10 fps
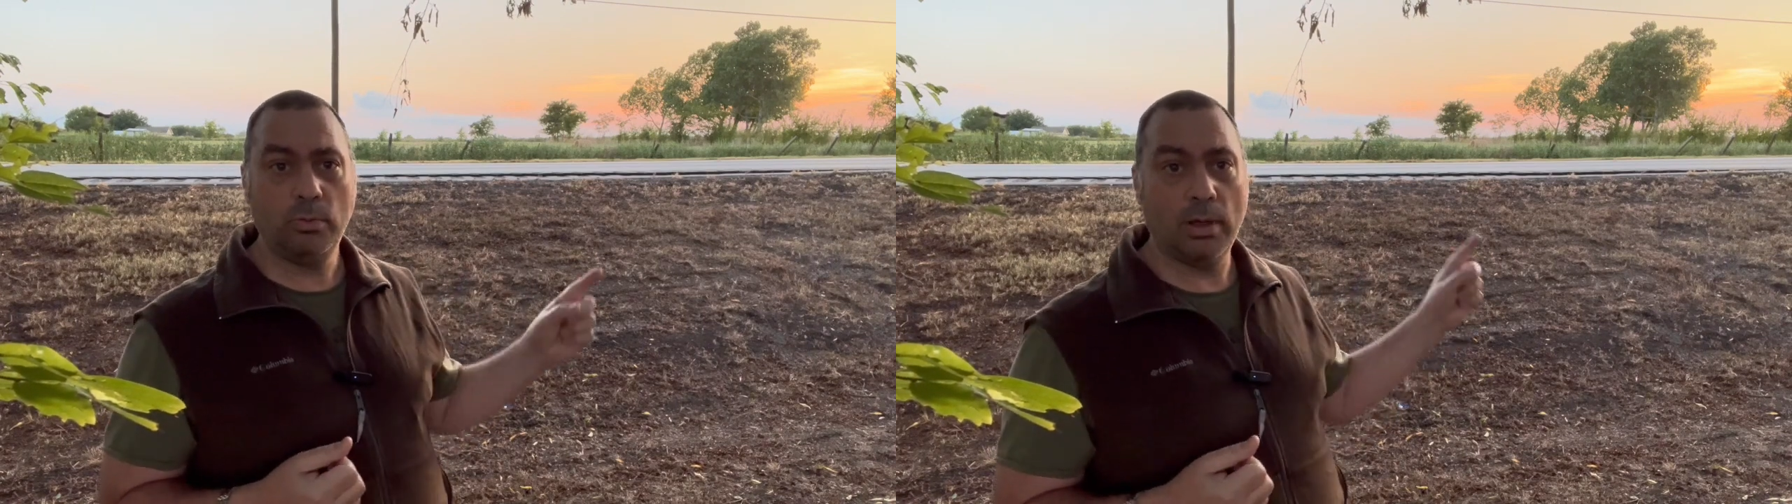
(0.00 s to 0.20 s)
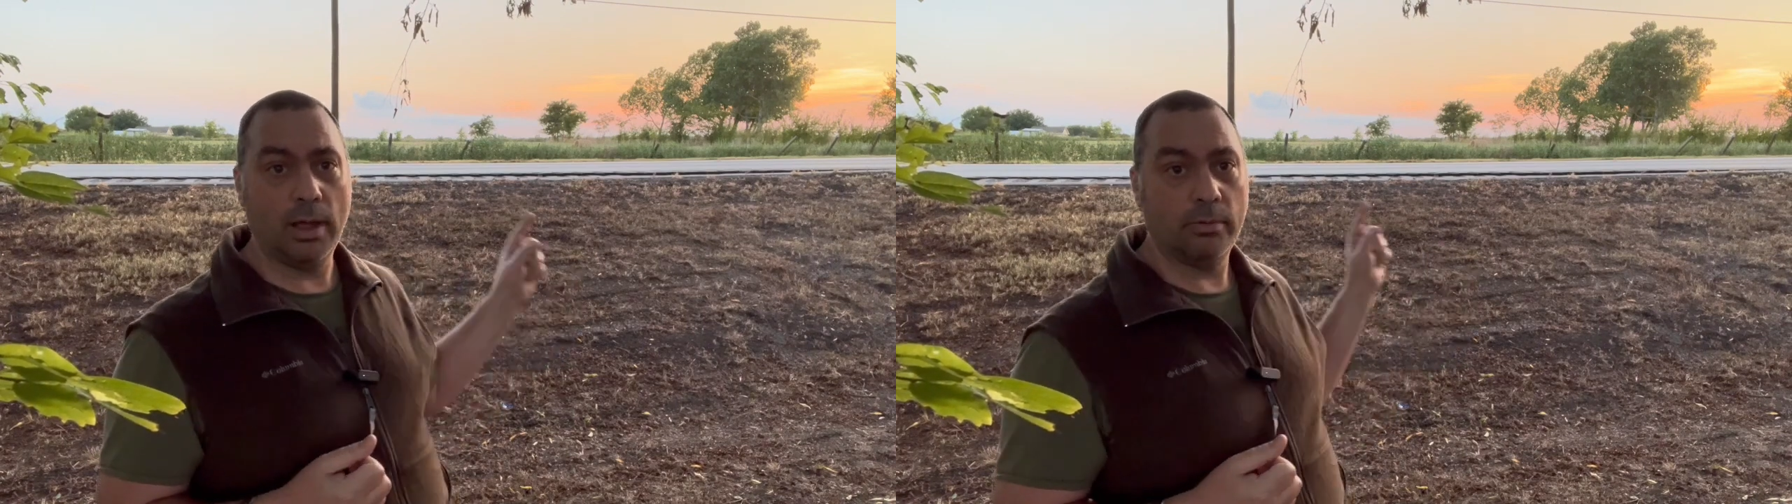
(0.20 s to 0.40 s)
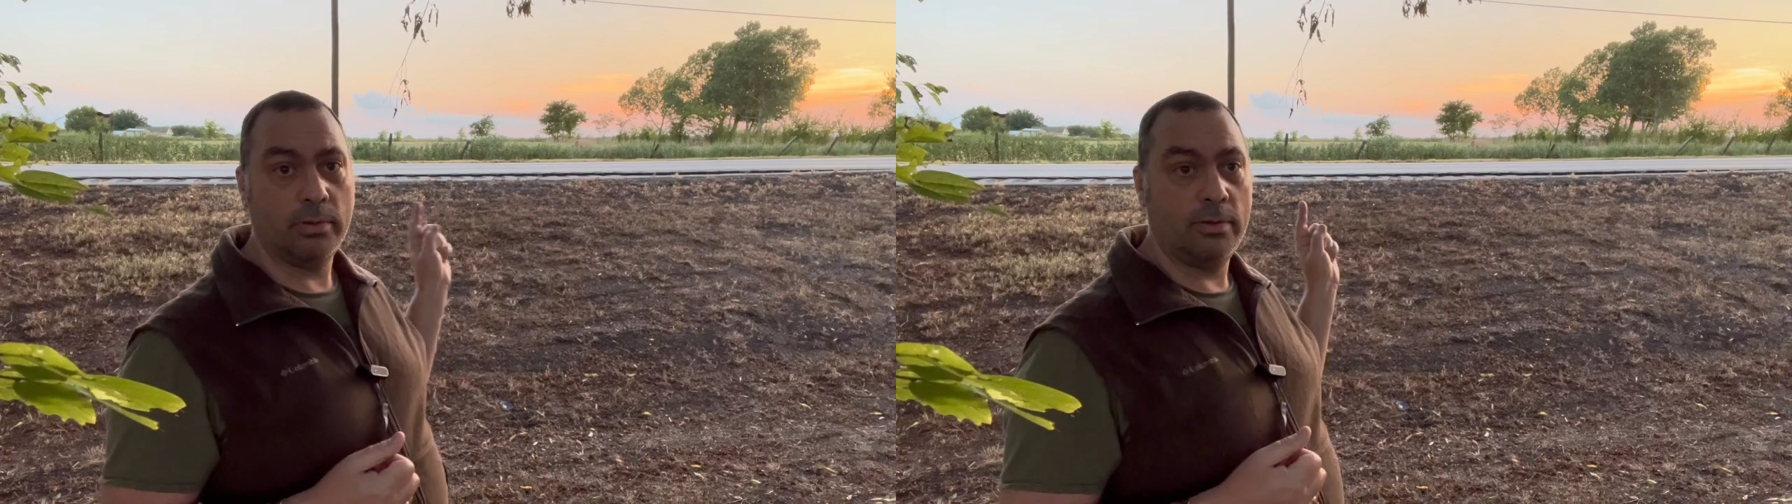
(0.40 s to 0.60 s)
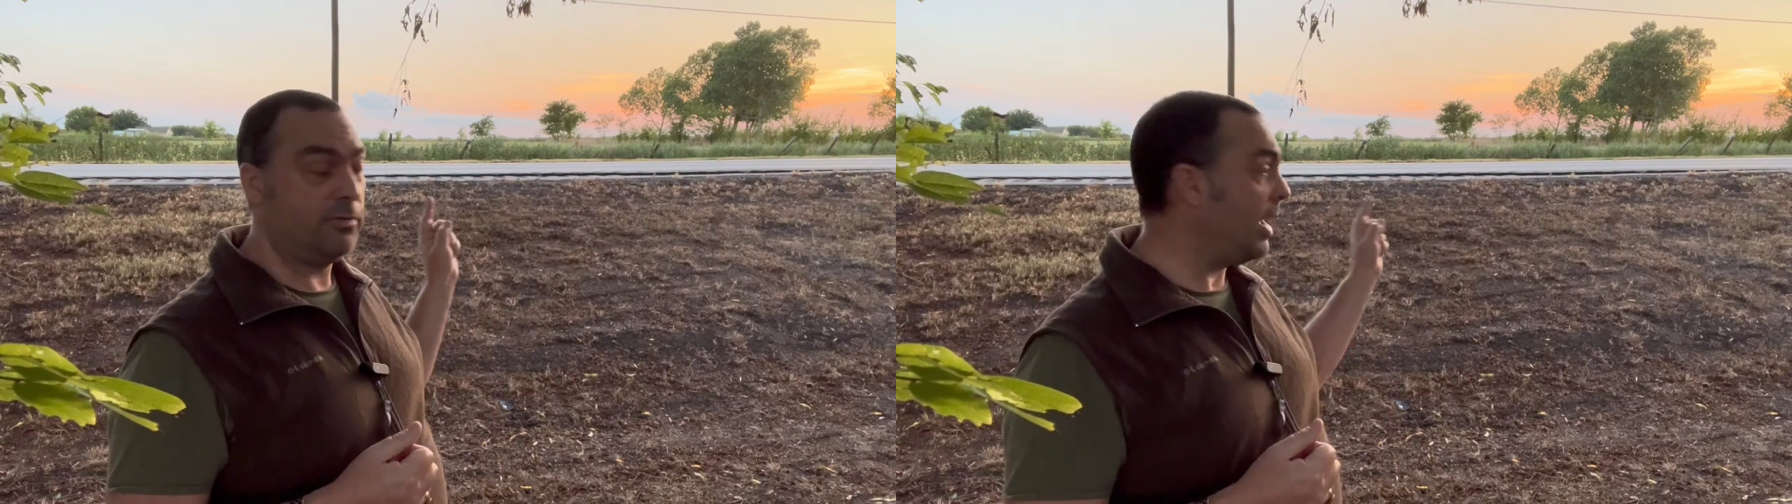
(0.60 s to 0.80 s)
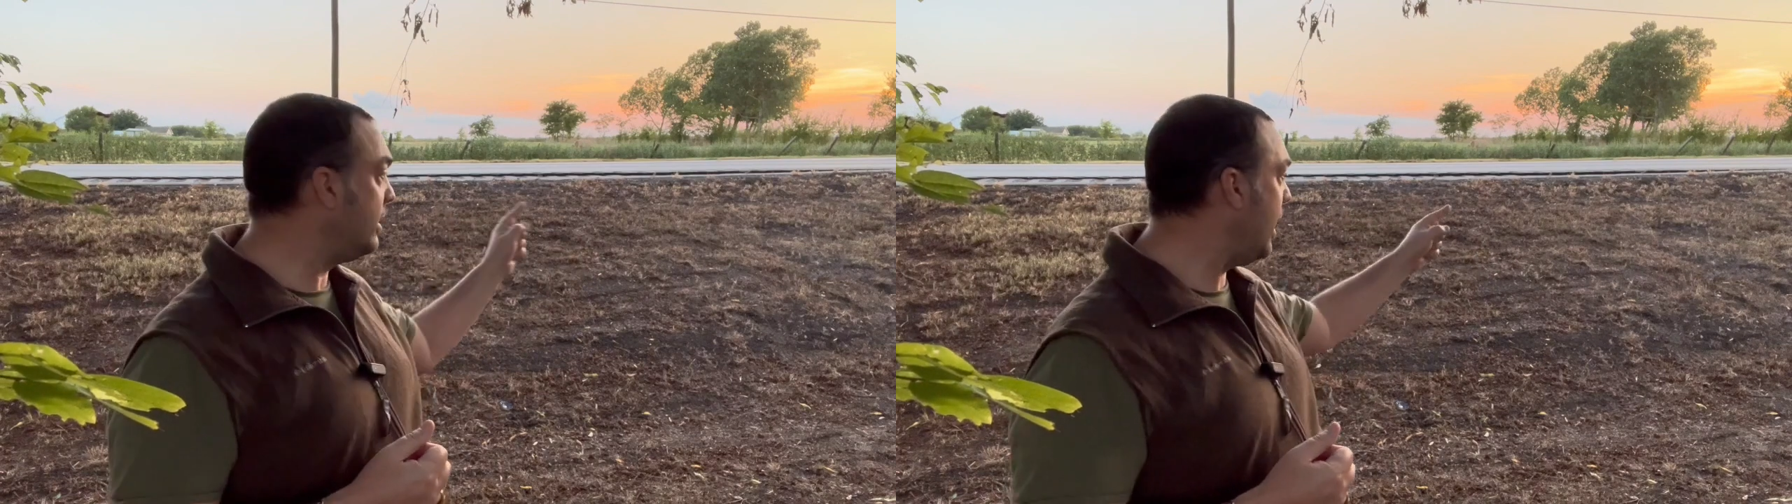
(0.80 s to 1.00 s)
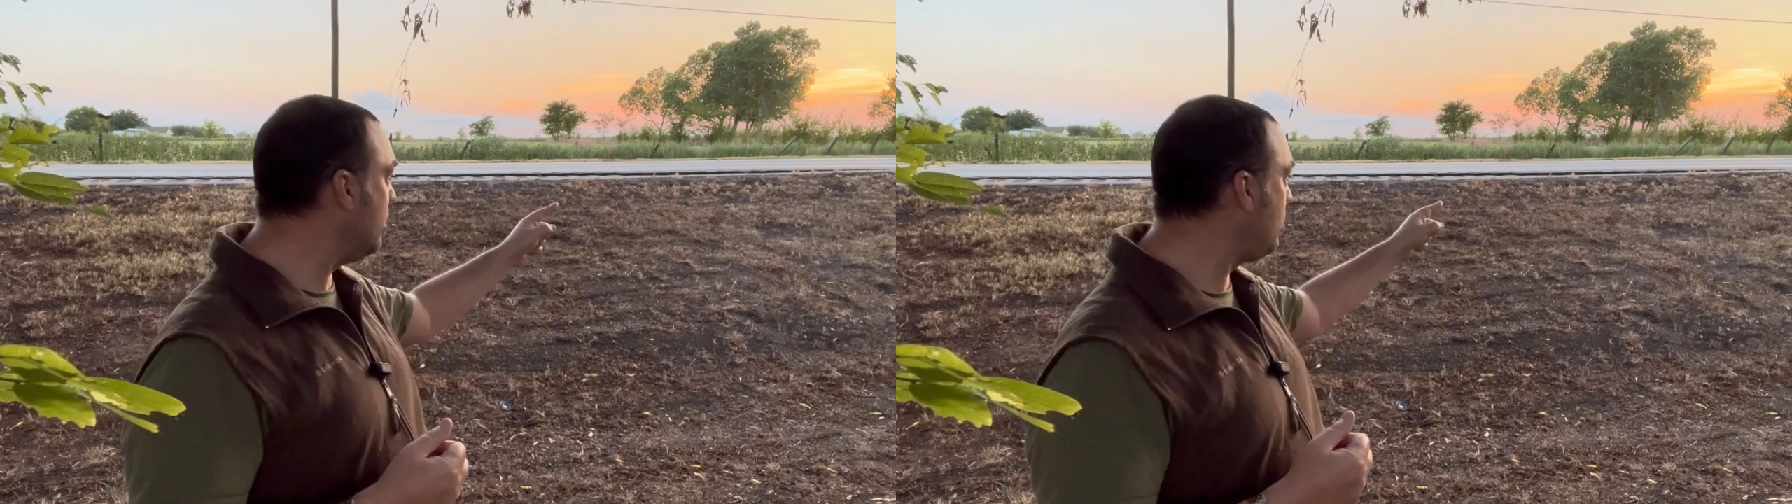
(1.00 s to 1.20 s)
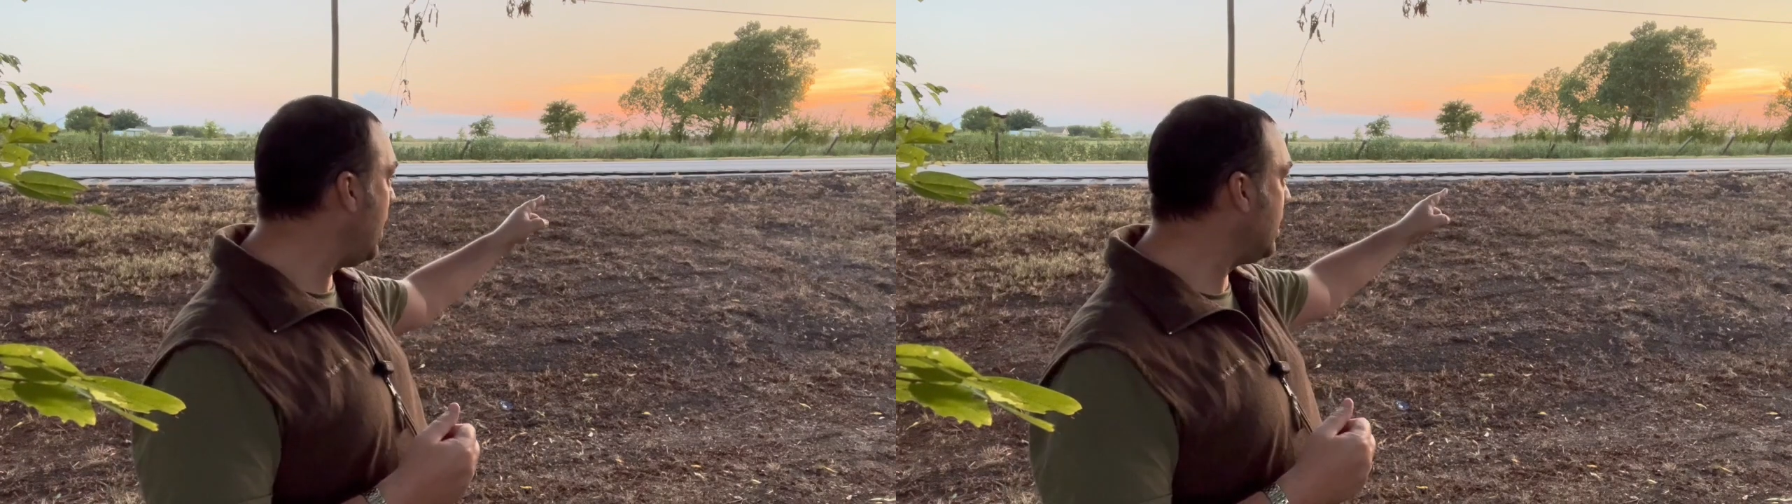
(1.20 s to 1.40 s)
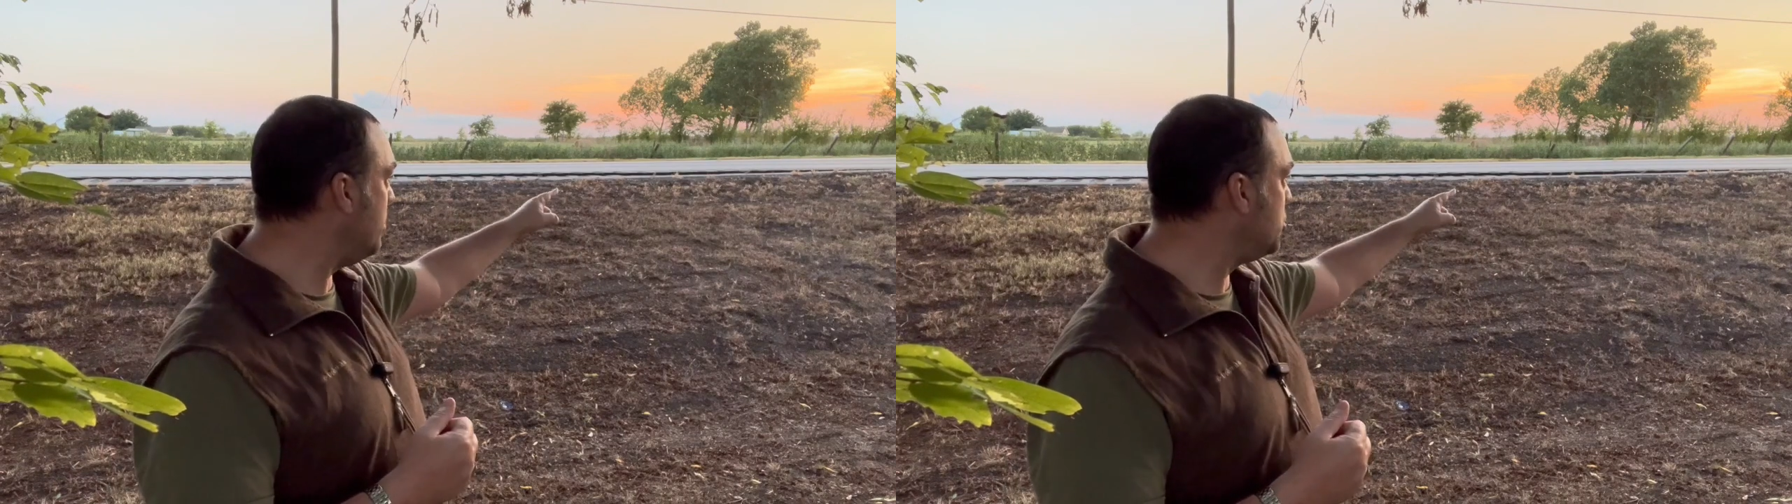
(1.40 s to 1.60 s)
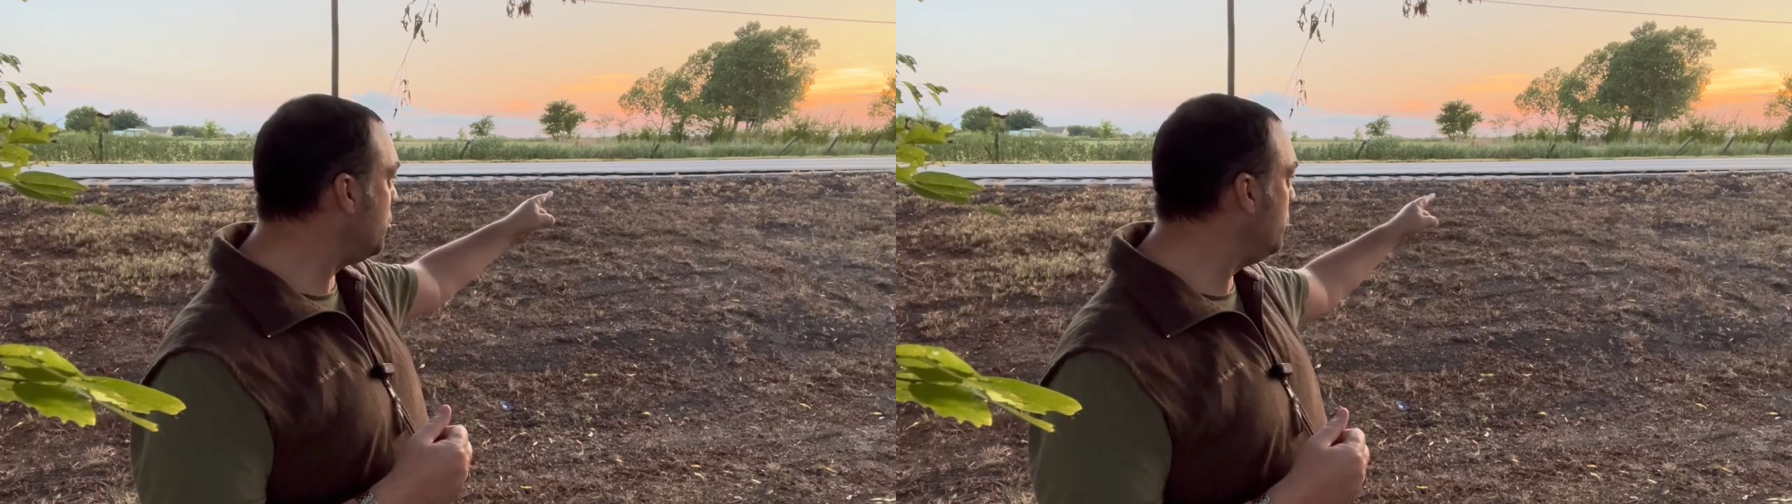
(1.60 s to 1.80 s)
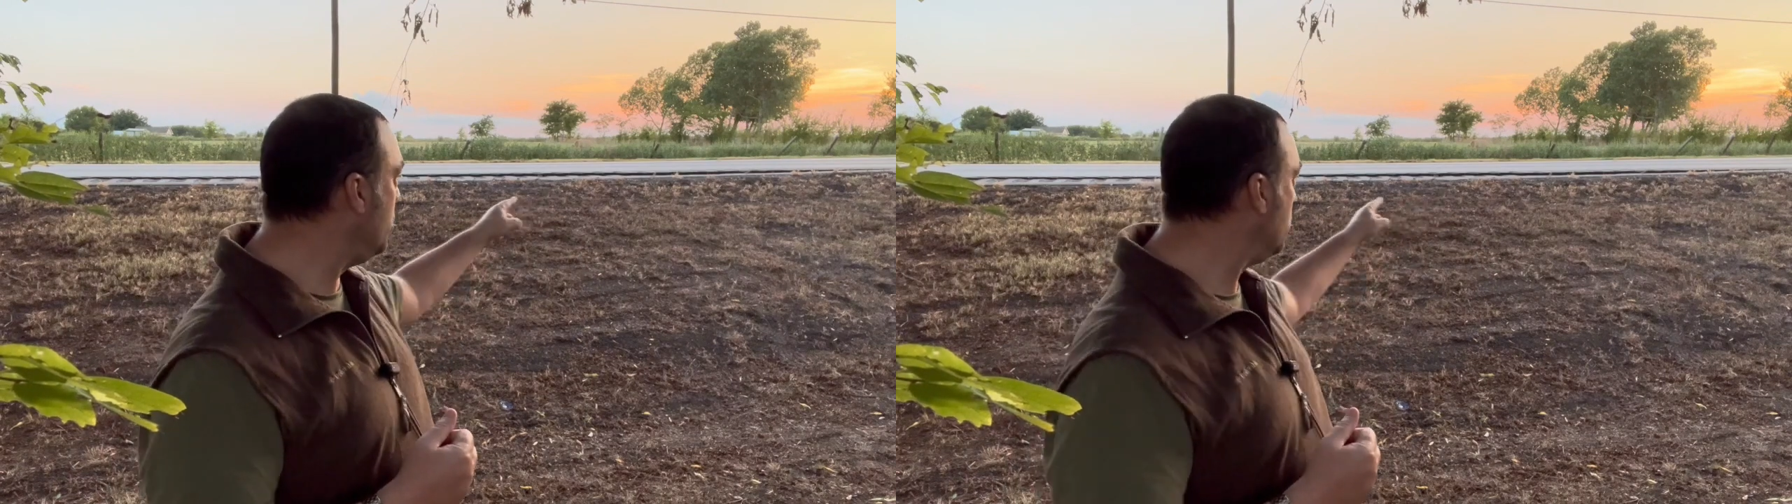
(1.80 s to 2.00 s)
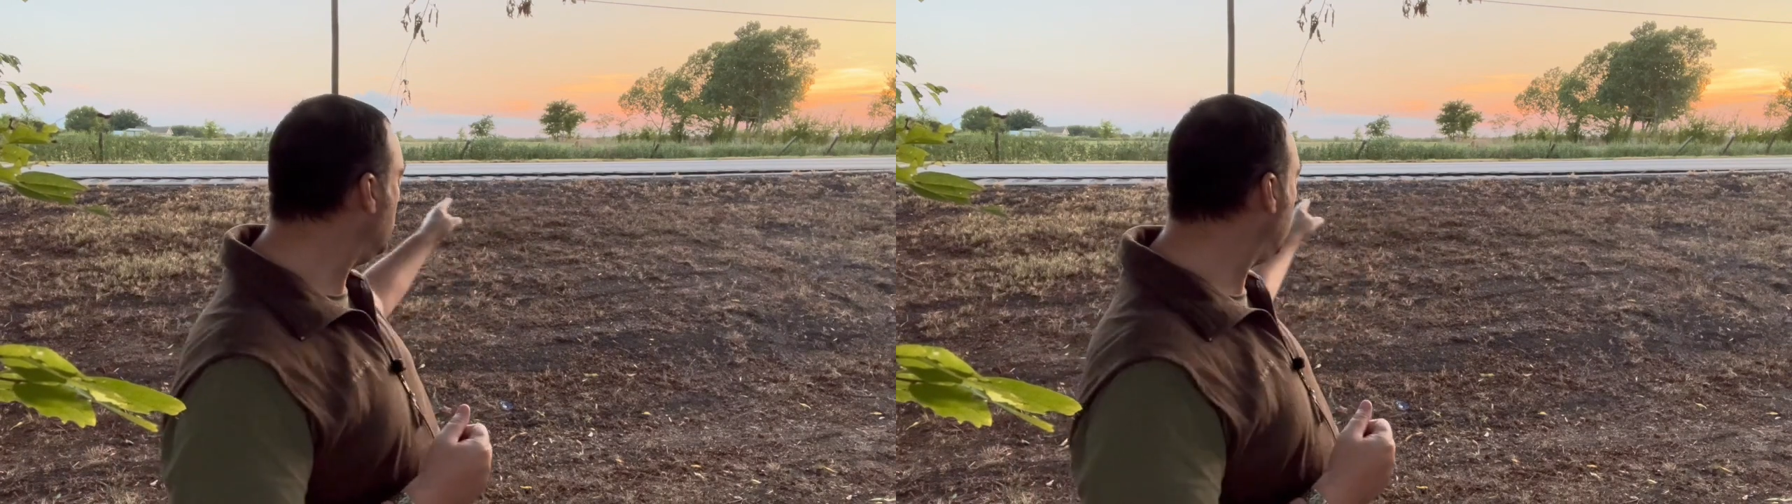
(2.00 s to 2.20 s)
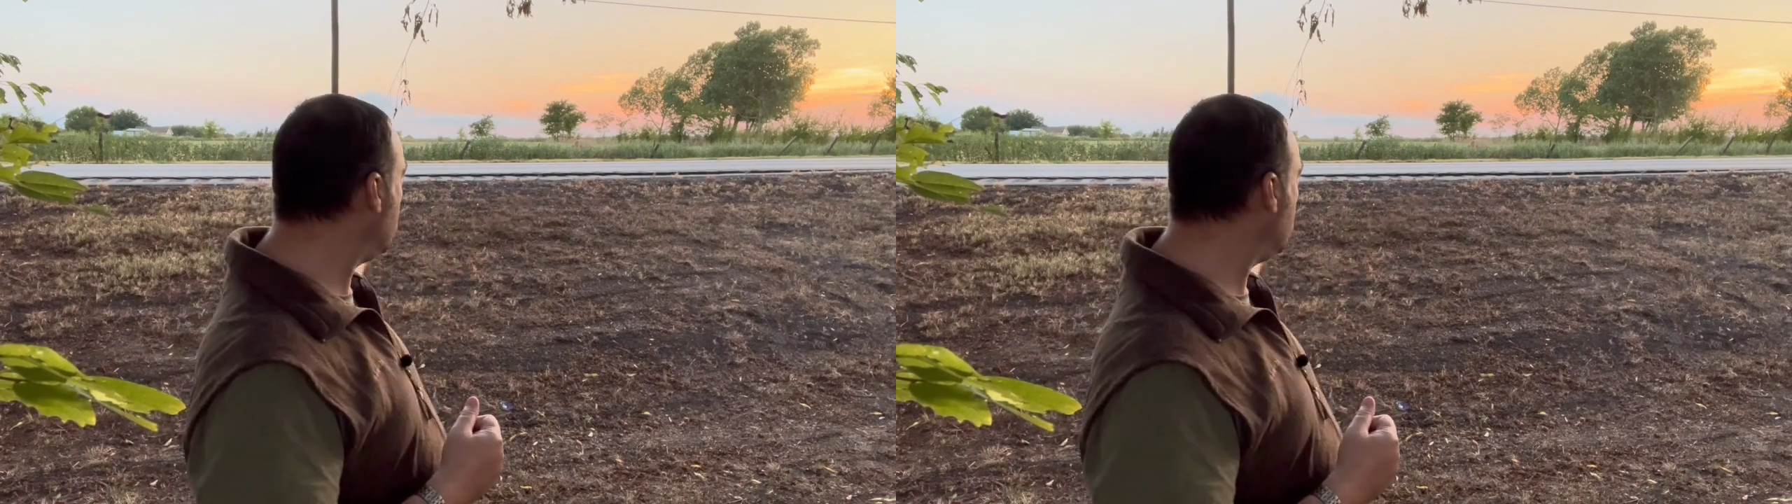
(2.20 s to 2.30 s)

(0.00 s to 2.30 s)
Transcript: uh, in fact, that crack I was showing you earlier,